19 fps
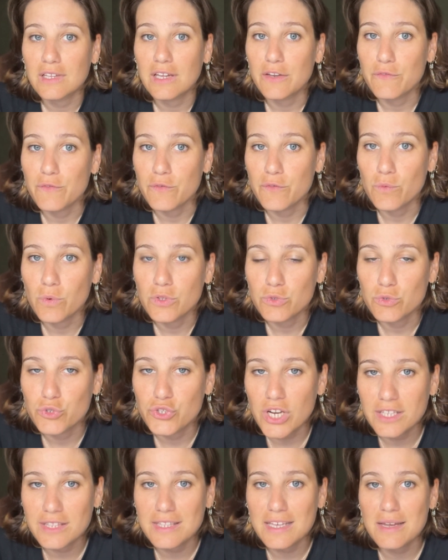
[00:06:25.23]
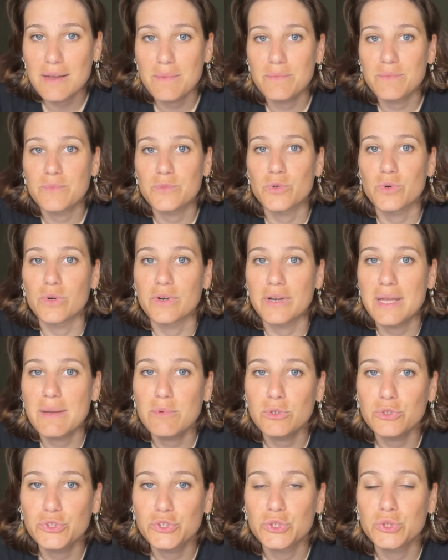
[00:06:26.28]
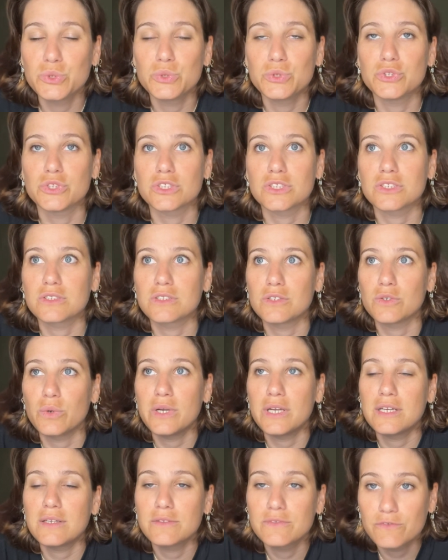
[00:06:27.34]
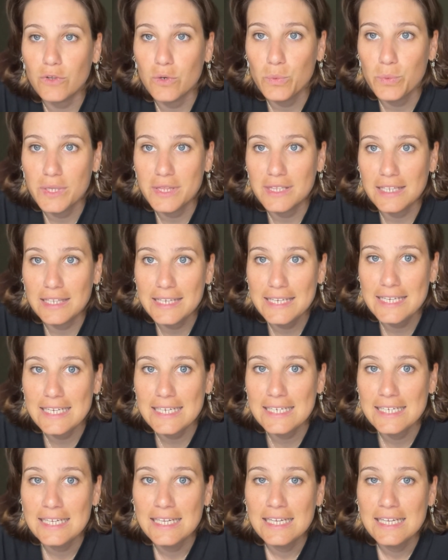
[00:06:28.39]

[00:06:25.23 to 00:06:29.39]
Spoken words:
that if you want to check them, you're able to just following the link.